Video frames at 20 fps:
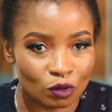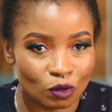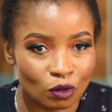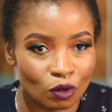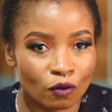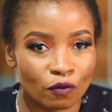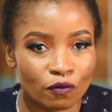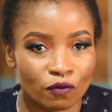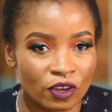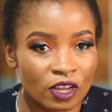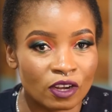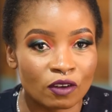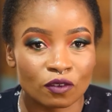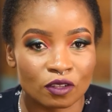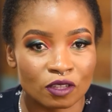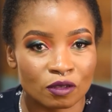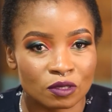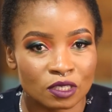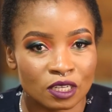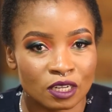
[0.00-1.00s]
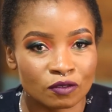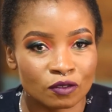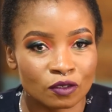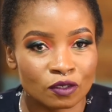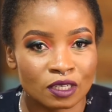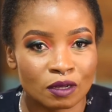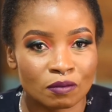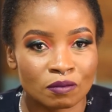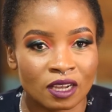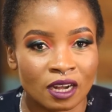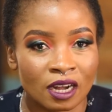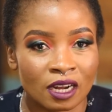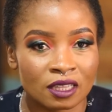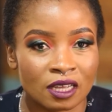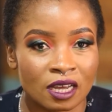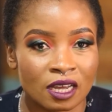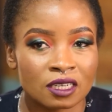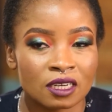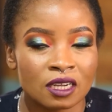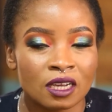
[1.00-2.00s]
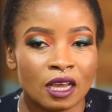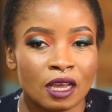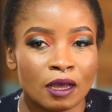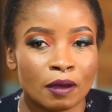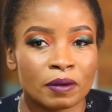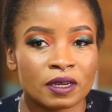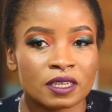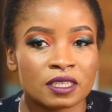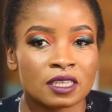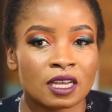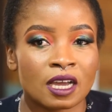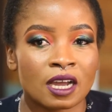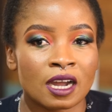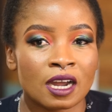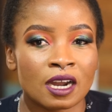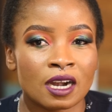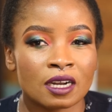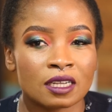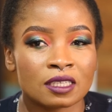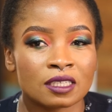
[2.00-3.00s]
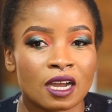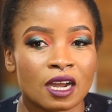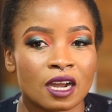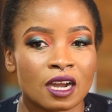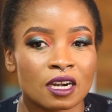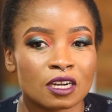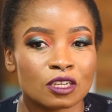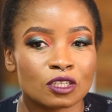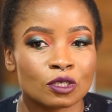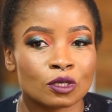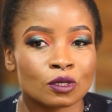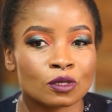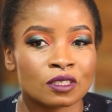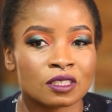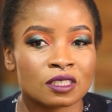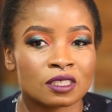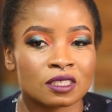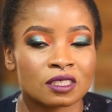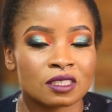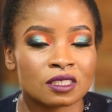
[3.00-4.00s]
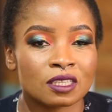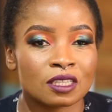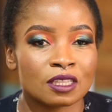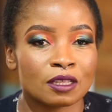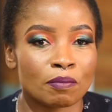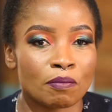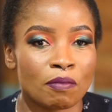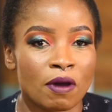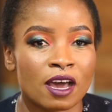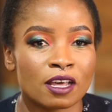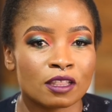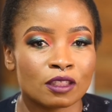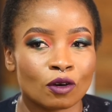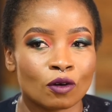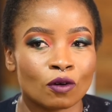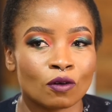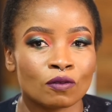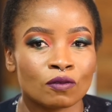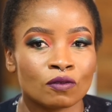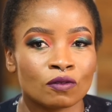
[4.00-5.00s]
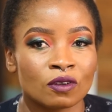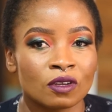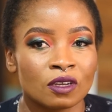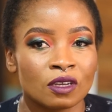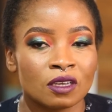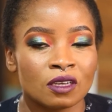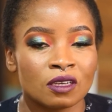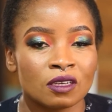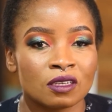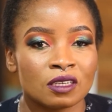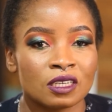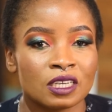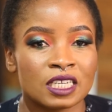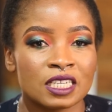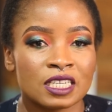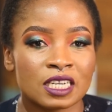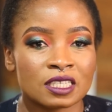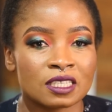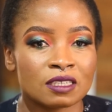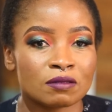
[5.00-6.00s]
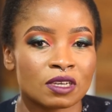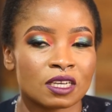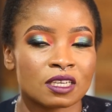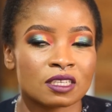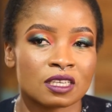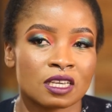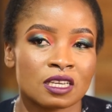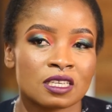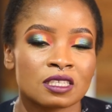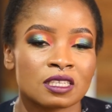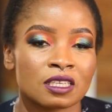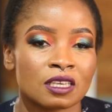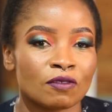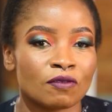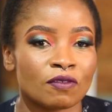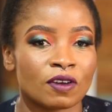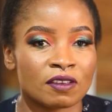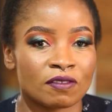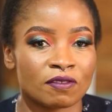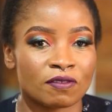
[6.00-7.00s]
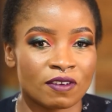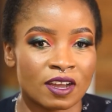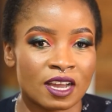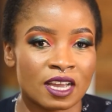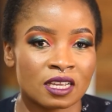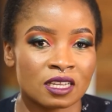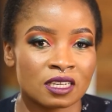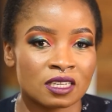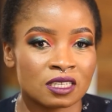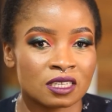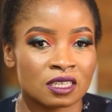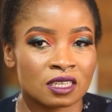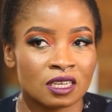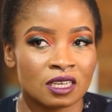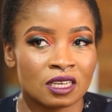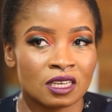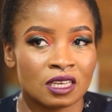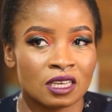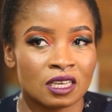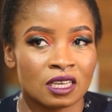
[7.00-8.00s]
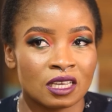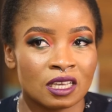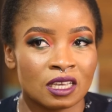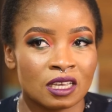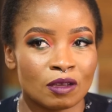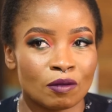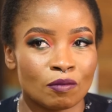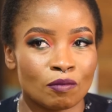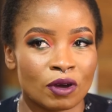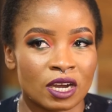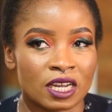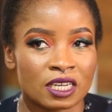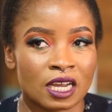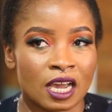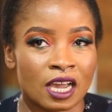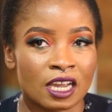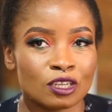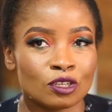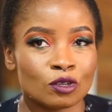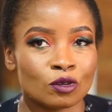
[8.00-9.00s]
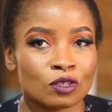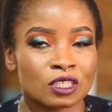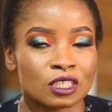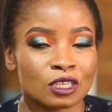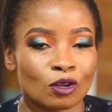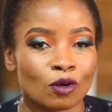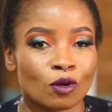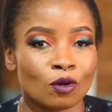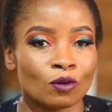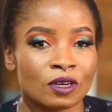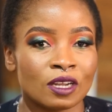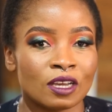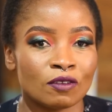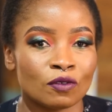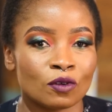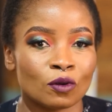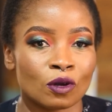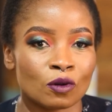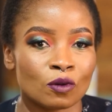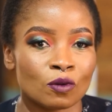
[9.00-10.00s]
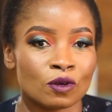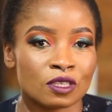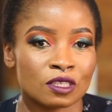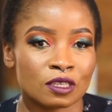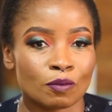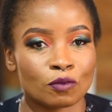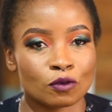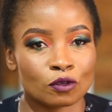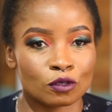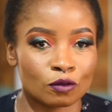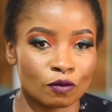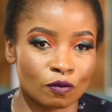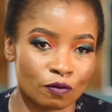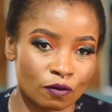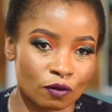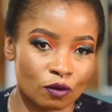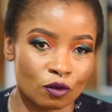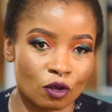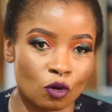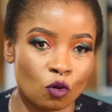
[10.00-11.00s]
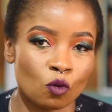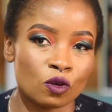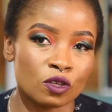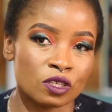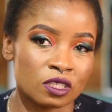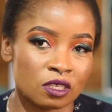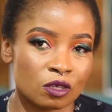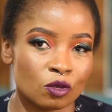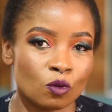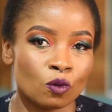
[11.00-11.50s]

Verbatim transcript: go fend for themselves or something like that. But Sankara chose the path of, it doesn't make sense if I fight, but I don't include everyone who is supposed to, who